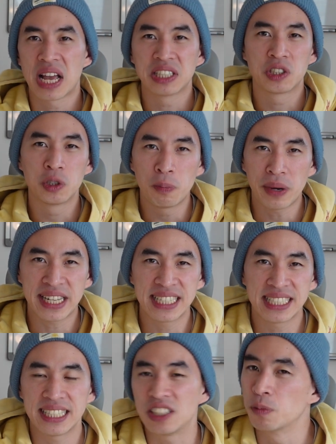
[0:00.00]
Super
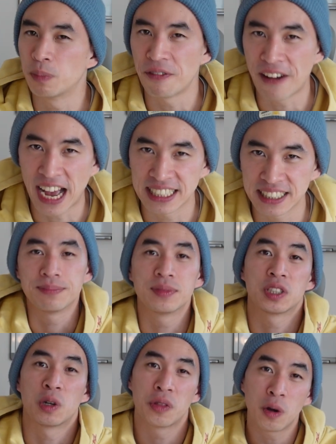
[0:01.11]
easy, super fast.
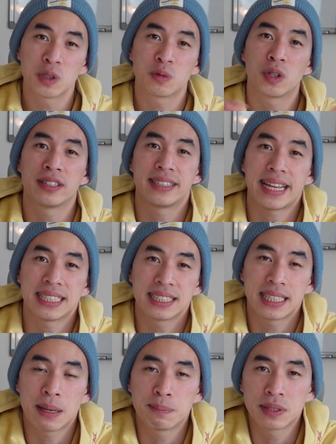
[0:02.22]
So those were the 10
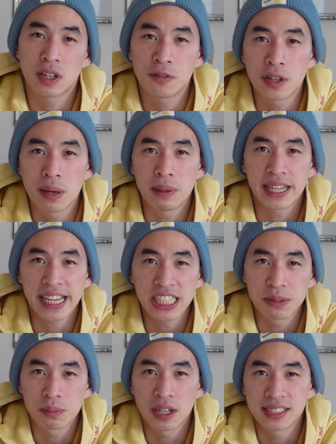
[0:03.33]
steps of the
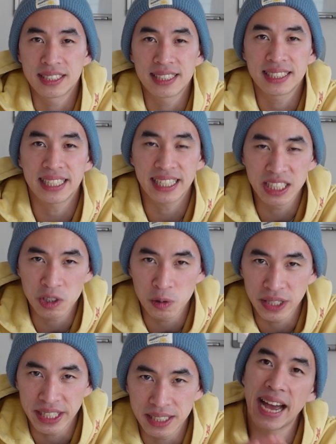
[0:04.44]
application process in
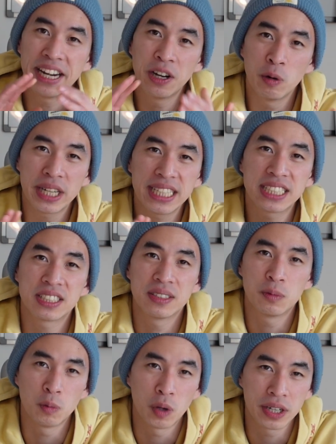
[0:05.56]
Korea. I know each
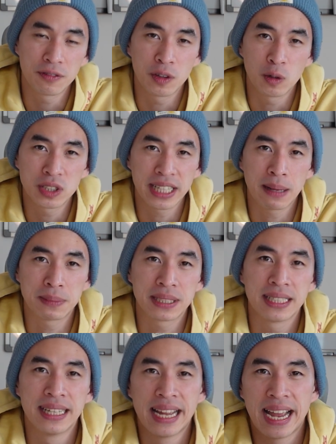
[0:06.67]
one of those steps
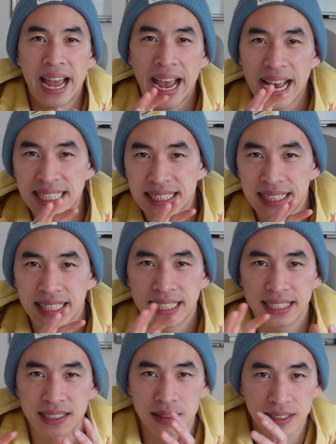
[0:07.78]
has
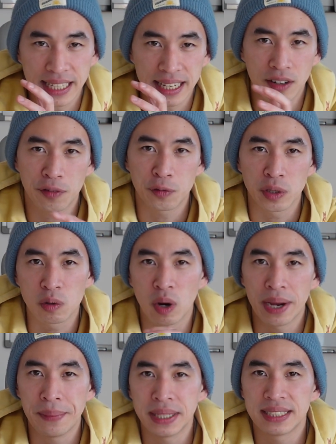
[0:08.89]
his set of
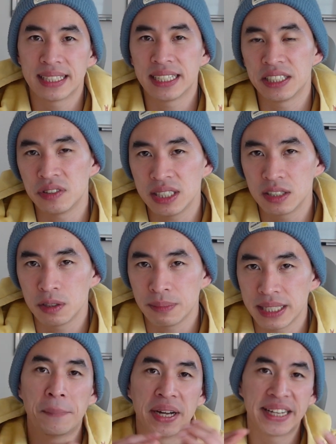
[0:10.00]
requirements that you need to
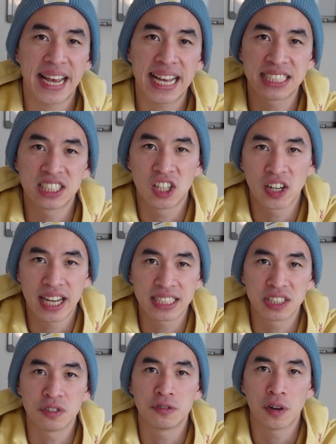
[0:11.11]
meet, but as long
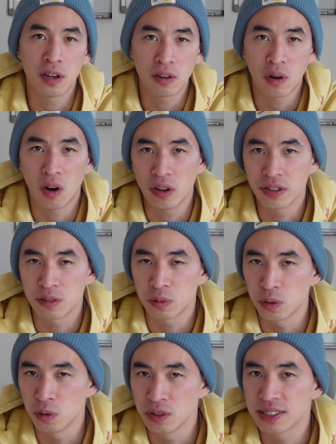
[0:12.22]
as you follow all the
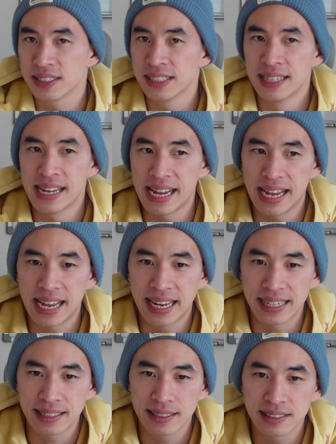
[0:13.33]
rules
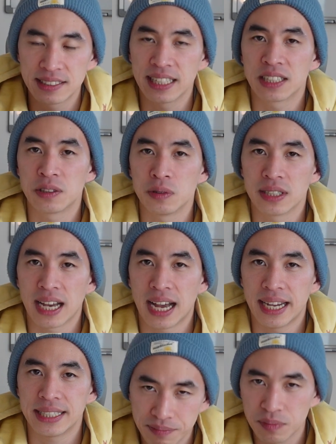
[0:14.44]
and stick to the
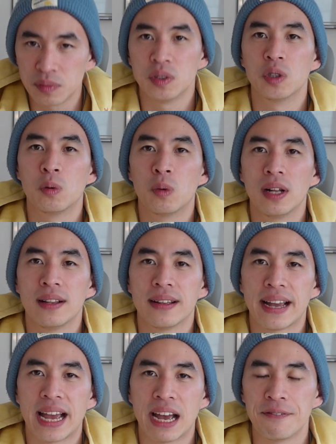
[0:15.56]
guide, you will
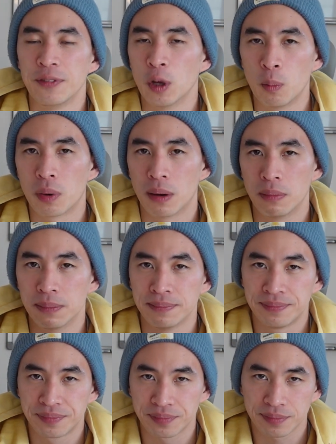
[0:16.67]
have no problem.
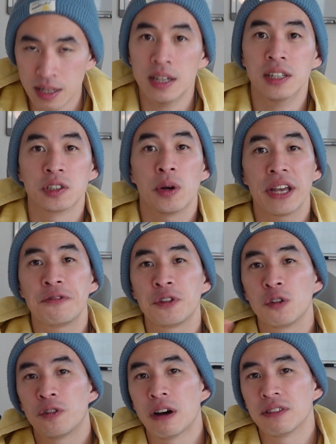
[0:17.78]
So if
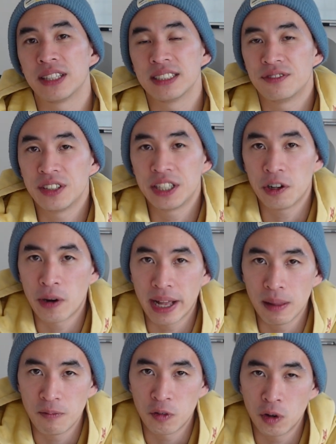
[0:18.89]
you found this video
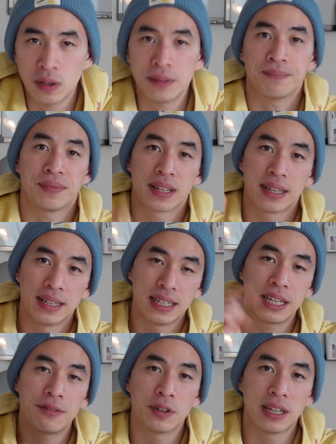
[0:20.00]
helpful,
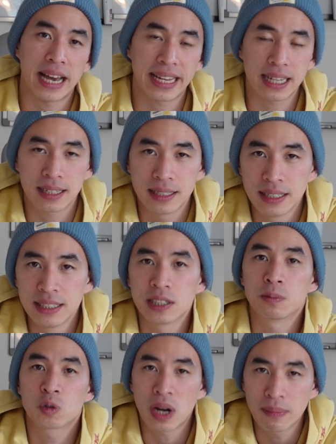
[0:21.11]
leave a like,
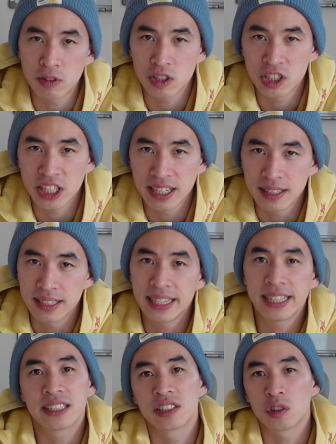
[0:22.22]
subscribe to the channel,
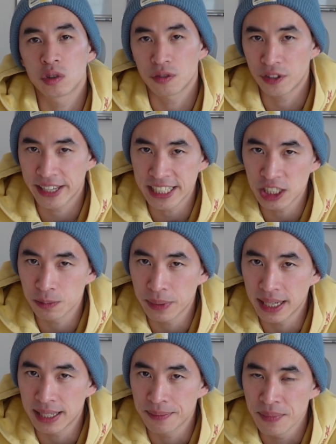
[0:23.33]
hit the notification
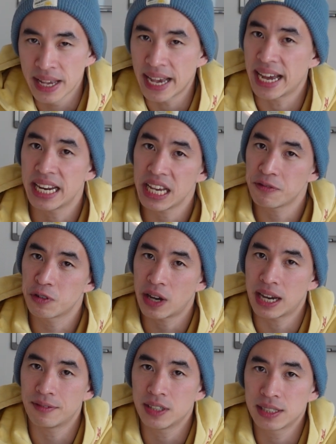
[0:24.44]
bell, and if you
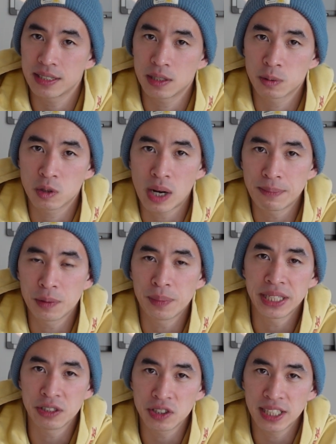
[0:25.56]
haven't subscribed to my
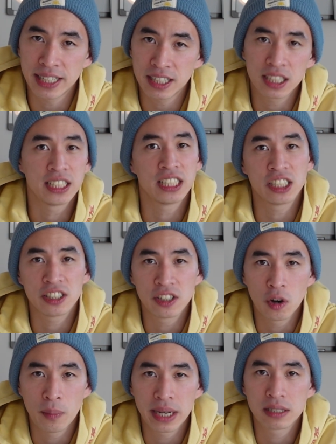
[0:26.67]
newsletter,
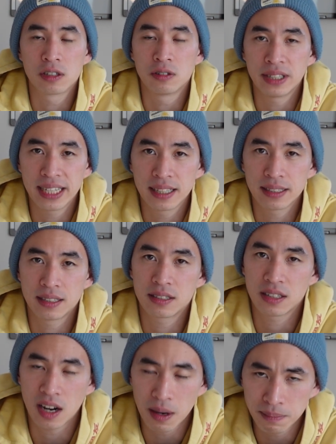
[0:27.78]

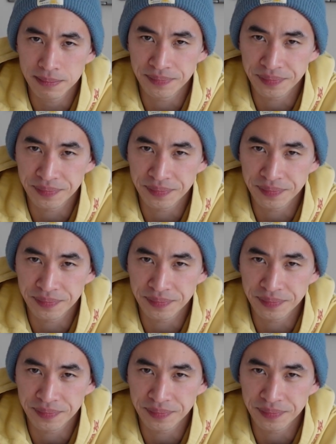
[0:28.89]
digitalnomadkorea.com,